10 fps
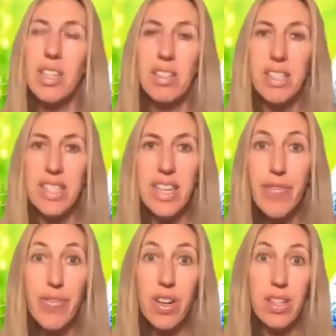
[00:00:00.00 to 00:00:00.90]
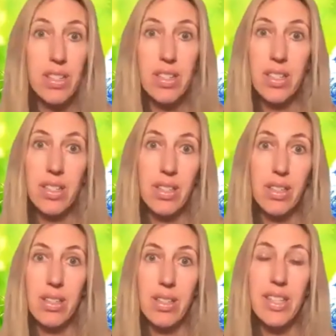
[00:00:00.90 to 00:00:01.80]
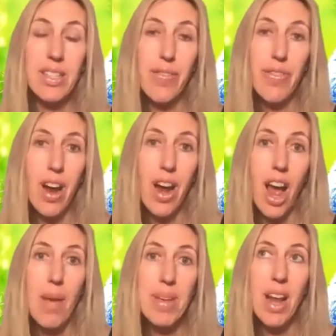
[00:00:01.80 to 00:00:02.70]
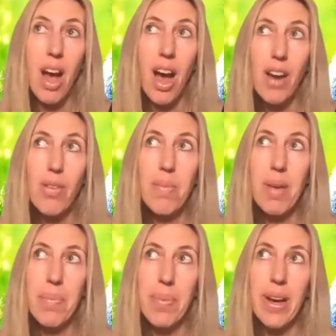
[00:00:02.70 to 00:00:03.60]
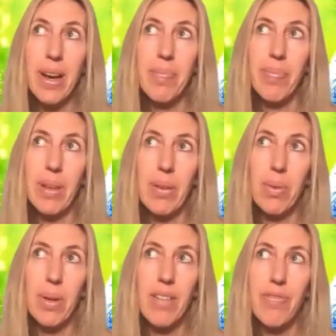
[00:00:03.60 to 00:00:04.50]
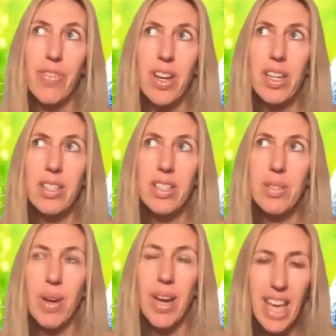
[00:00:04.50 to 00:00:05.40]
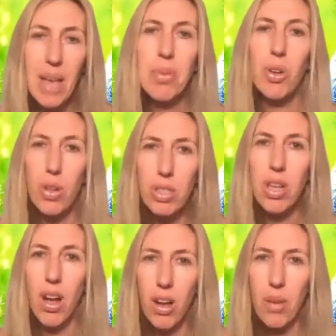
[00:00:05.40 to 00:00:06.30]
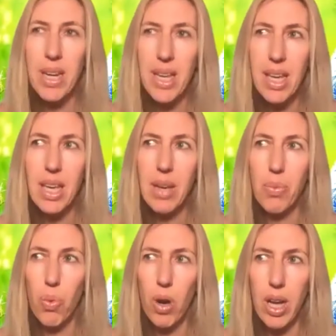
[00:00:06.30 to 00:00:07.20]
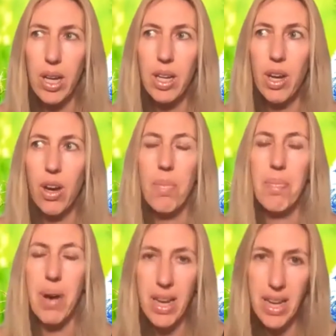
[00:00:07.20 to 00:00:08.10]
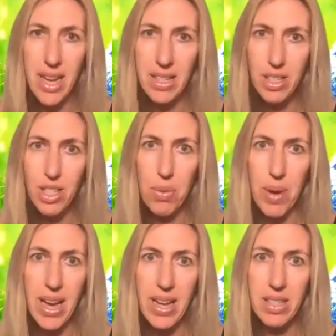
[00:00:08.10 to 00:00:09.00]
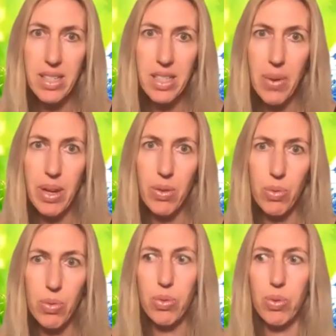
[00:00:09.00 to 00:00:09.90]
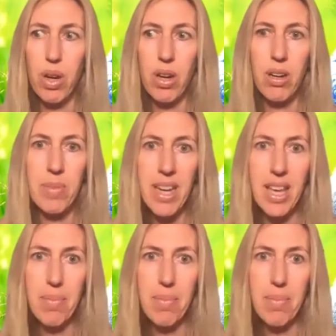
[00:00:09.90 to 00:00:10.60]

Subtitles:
are different. They're different. I mean, I remember when I came across Harmony One on Binance US, I went, ooh, Harmony,